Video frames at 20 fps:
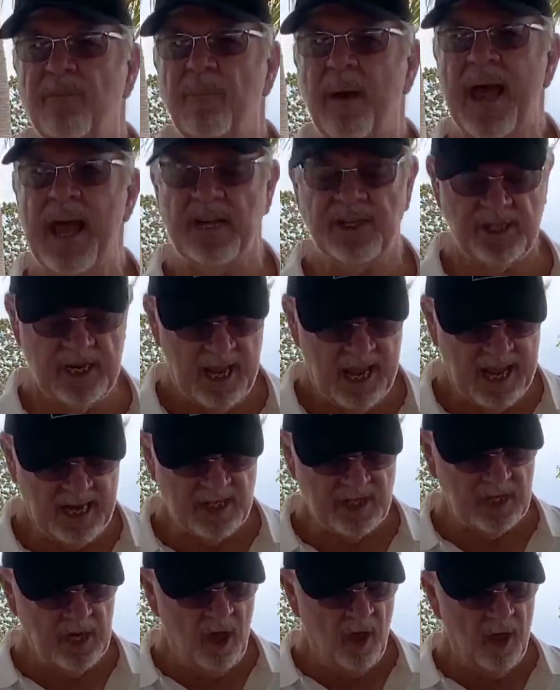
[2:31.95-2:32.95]
patch.
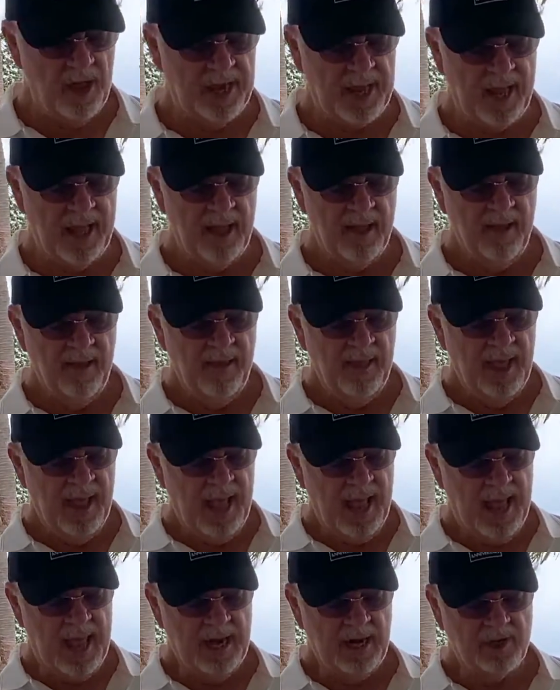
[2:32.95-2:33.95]
It's lighter,
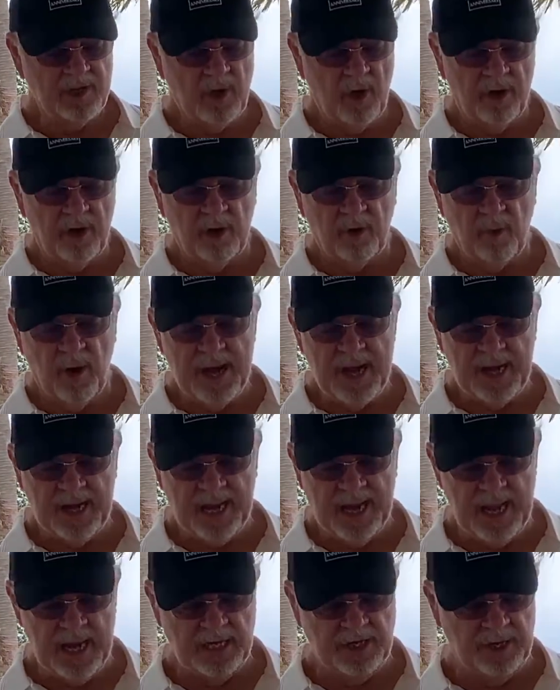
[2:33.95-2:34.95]
and it's got a great
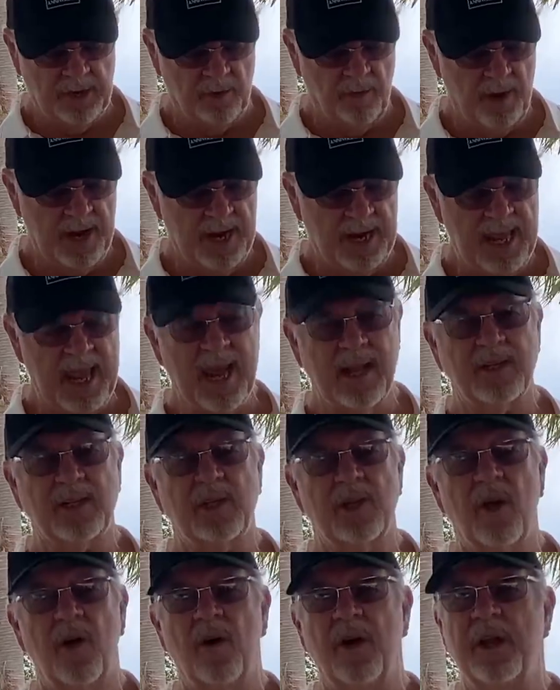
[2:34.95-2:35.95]
adhesion around the
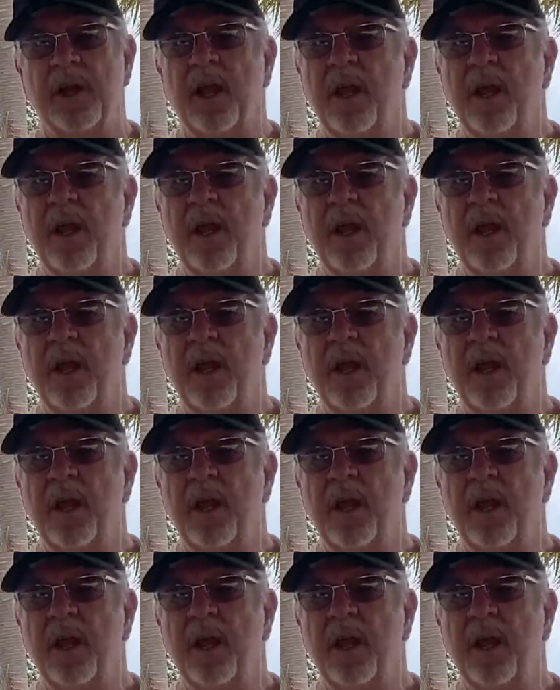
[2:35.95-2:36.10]
outside.